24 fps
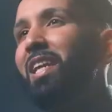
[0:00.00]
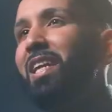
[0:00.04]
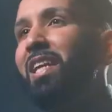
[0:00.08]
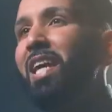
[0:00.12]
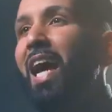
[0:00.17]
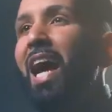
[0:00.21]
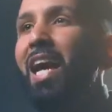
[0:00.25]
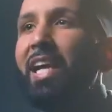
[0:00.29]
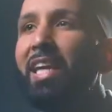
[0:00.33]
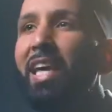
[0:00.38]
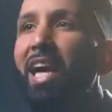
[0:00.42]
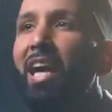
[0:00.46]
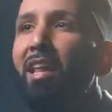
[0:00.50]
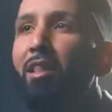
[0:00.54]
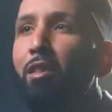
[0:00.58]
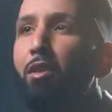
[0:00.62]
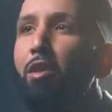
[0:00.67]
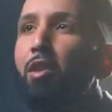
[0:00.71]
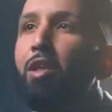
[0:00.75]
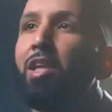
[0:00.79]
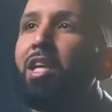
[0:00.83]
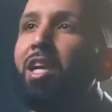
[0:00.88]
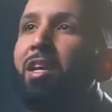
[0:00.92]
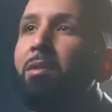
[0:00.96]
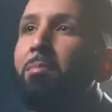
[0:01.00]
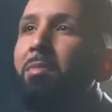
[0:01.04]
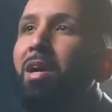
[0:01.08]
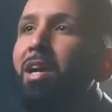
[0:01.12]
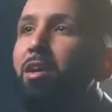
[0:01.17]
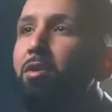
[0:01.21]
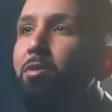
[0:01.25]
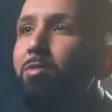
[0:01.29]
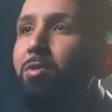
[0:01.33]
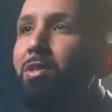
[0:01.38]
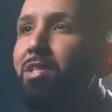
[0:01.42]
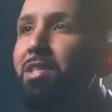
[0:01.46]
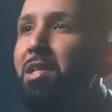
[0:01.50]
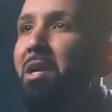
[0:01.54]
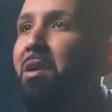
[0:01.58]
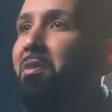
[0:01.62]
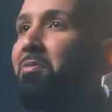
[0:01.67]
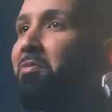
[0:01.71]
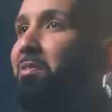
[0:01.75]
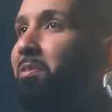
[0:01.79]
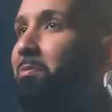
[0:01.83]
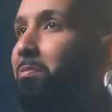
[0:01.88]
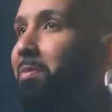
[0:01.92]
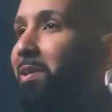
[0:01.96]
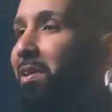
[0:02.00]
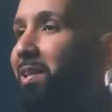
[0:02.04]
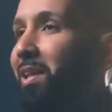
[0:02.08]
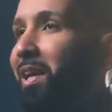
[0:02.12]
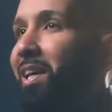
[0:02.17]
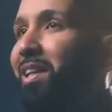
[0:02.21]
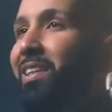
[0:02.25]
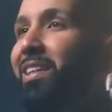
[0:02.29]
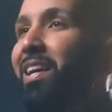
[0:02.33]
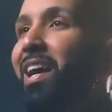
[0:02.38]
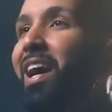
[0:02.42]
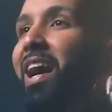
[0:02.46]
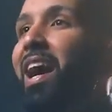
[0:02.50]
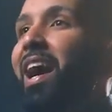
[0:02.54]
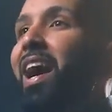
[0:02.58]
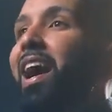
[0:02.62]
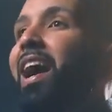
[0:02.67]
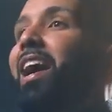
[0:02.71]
Like, I can't look at my own self and be like,